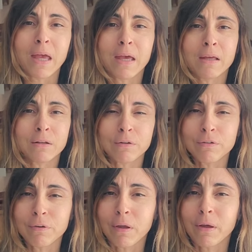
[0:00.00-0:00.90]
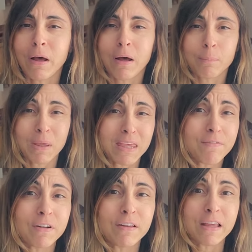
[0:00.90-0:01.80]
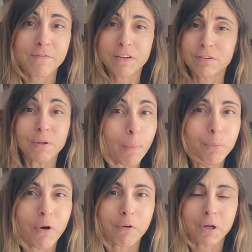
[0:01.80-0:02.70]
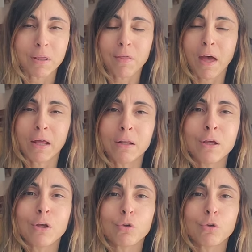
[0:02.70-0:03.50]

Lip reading: And even if it's temporary that